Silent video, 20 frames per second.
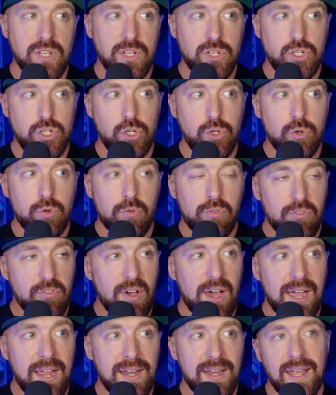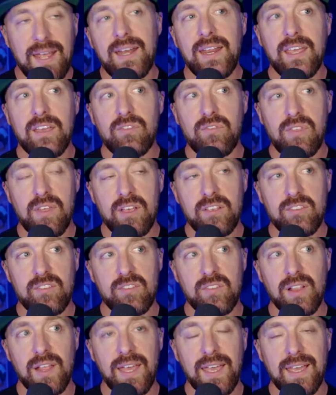did you find any of
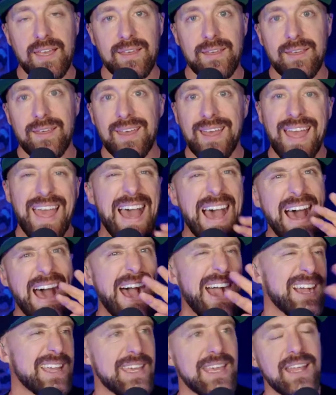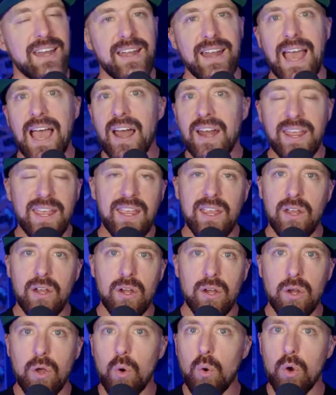this like ah get it out of
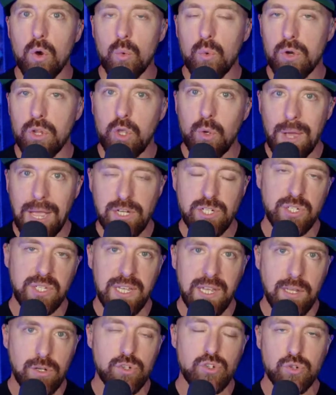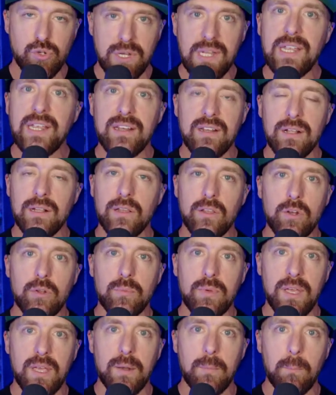here, or were you actually intrigued a
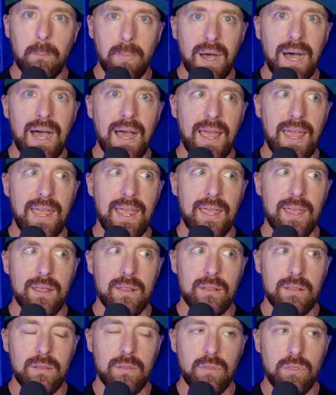little bit by